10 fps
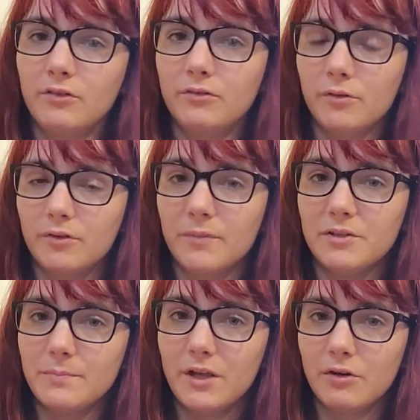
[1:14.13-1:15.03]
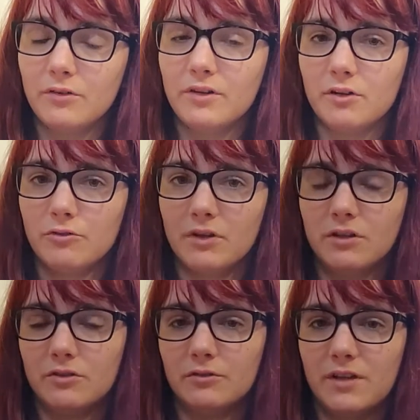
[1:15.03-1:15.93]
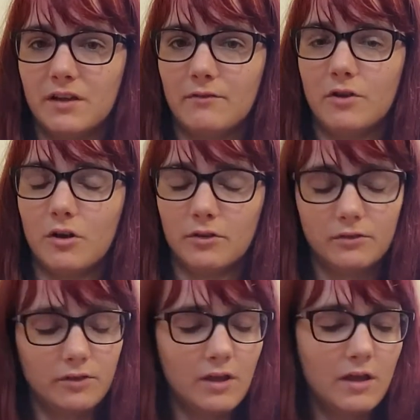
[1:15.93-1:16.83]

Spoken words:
so it's much bigger than a traditional deck of cards.